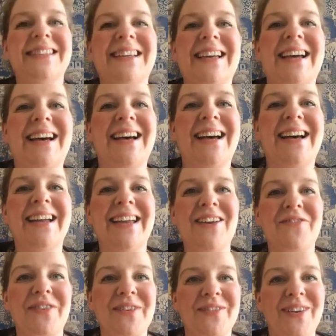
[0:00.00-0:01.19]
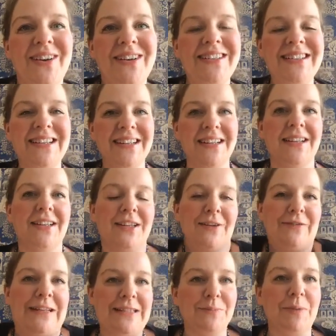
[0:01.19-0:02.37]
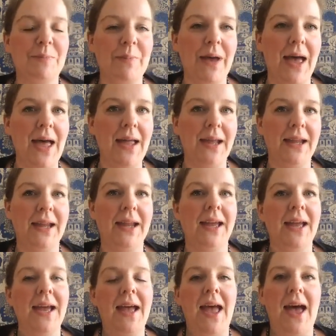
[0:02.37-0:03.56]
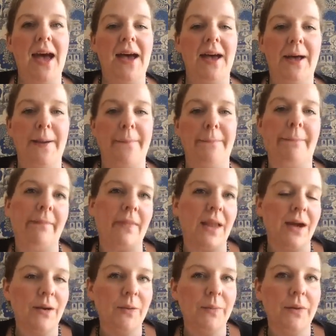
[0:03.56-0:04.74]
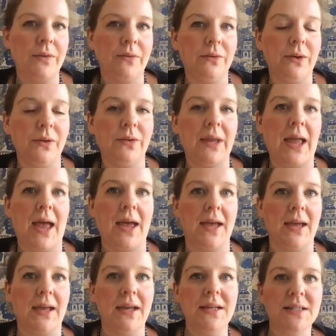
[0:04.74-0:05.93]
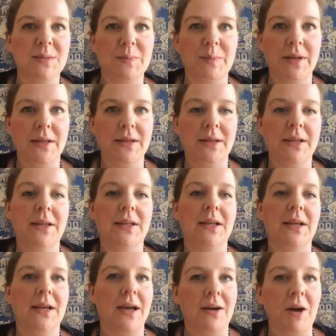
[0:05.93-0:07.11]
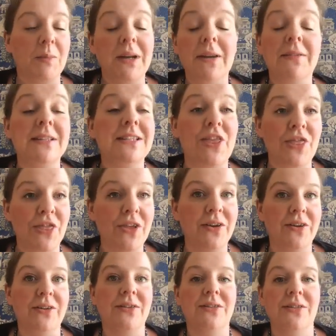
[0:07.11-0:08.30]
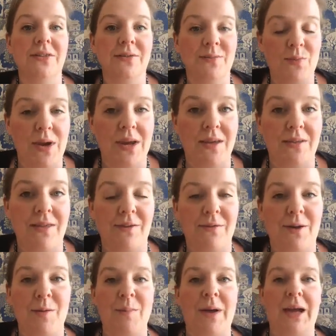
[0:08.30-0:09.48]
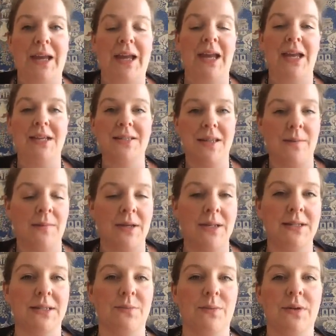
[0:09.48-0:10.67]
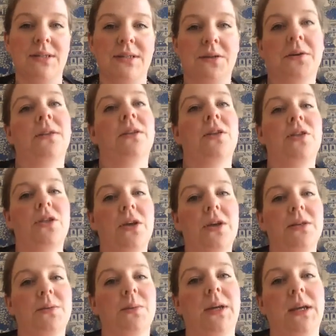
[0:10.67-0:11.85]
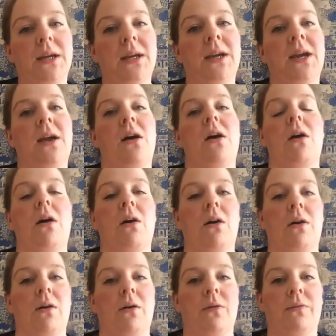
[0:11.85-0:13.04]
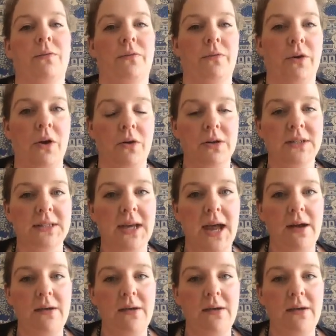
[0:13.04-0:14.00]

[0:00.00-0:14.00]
Hi everyone, lovely to be back. I hope you're all okay. I can't believe it's the third week that I've come back here, so that means we're starting the third week of lockdown.